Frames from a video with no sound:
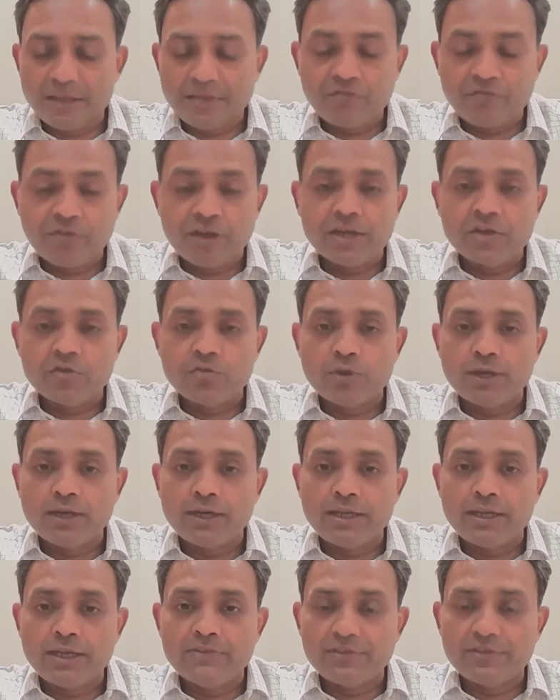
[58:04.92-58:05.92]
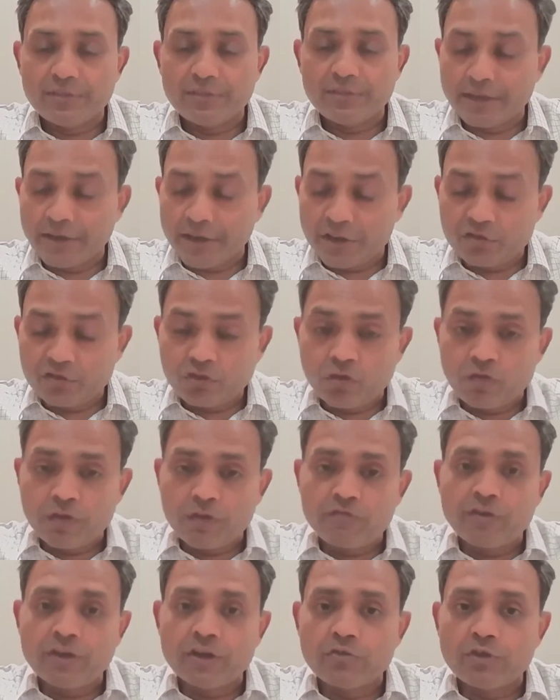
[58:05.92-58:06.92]
in FY20, the rest
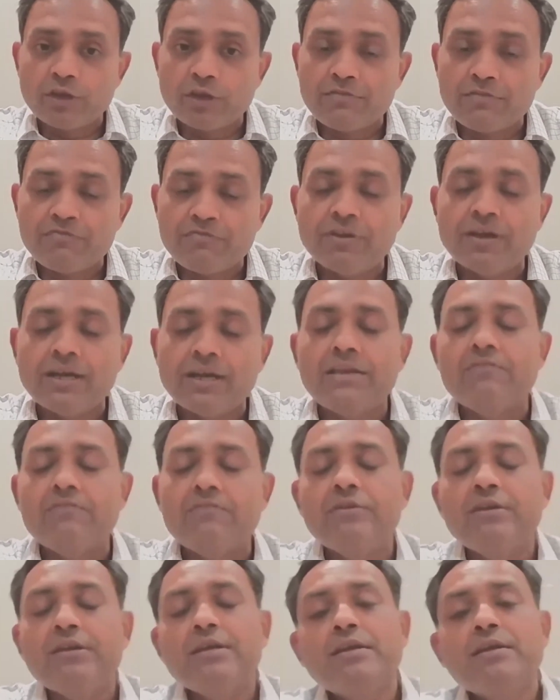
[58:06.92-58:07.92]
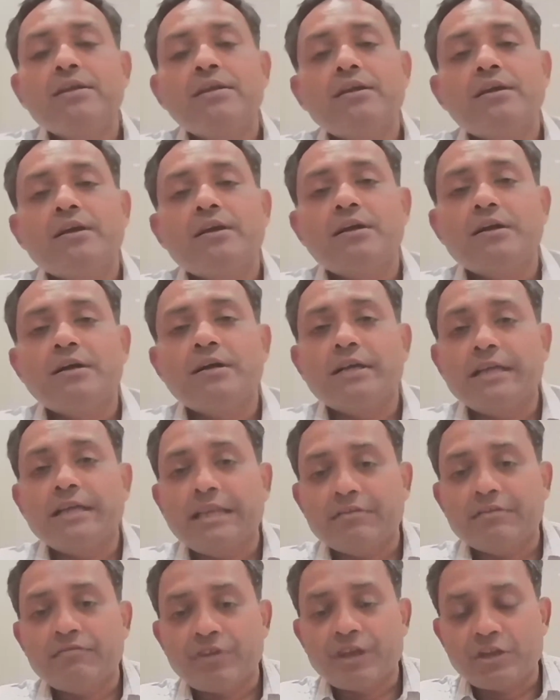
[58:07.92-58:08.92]
of FY25,
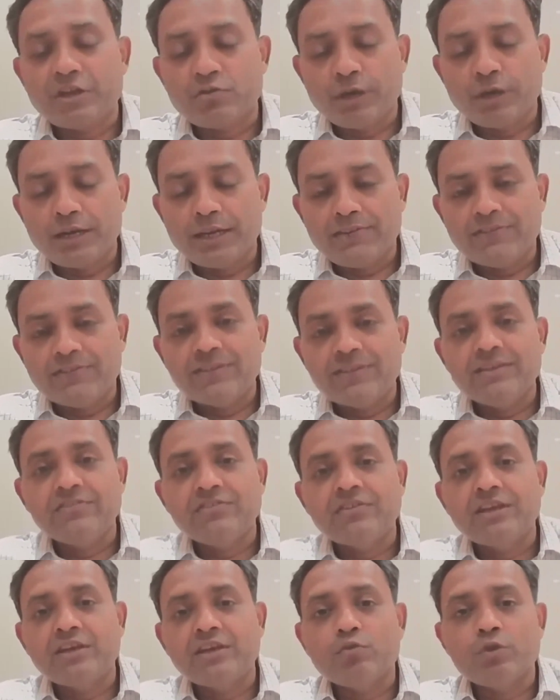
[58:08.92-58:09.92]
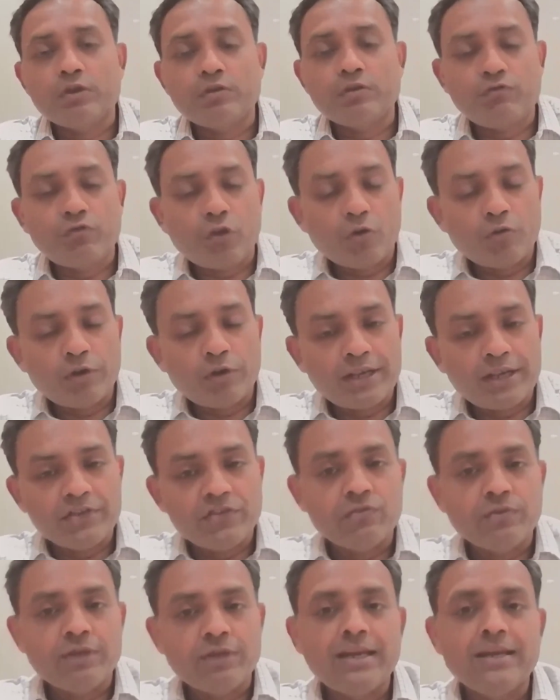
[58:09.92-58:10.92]
in FY26, and going forward
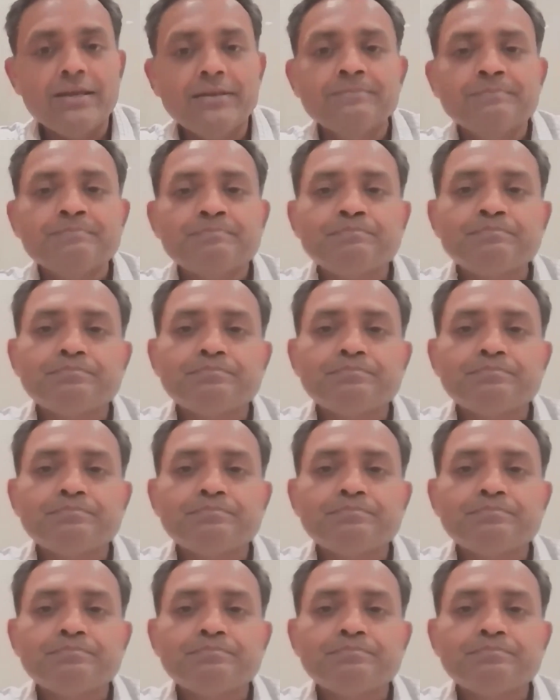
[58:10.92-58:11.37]
as well.